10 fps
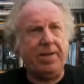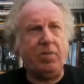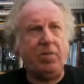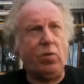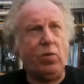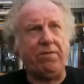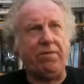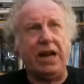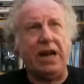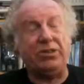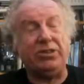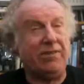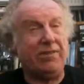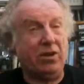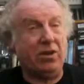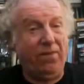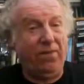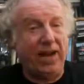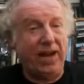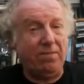a lot of people were wondering how she ever
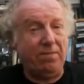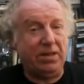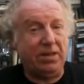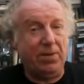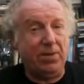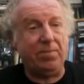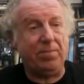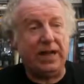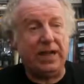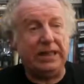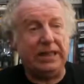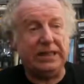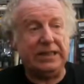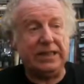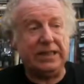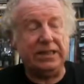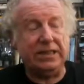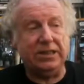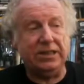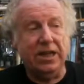got there. But the bottom line is that
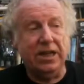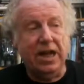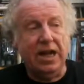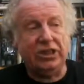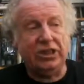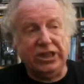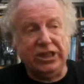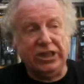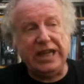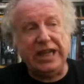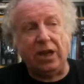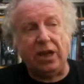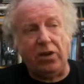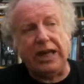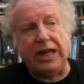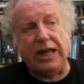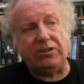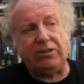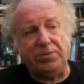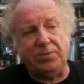she shares a lot of the
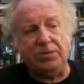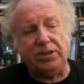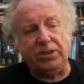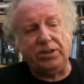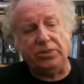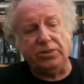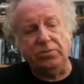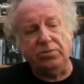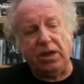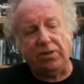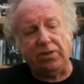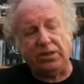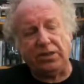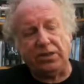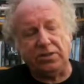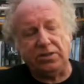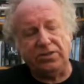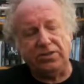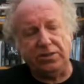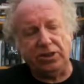attributes to a lot of the sort of
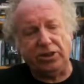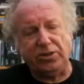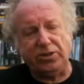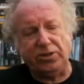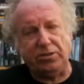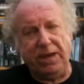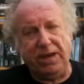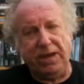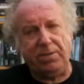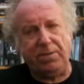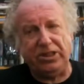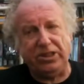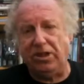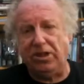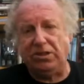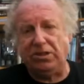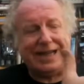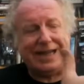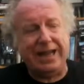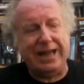uh, super soldier people. She knows
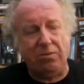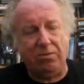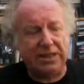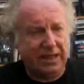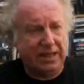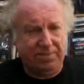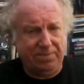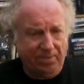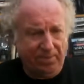Aquino, this guy.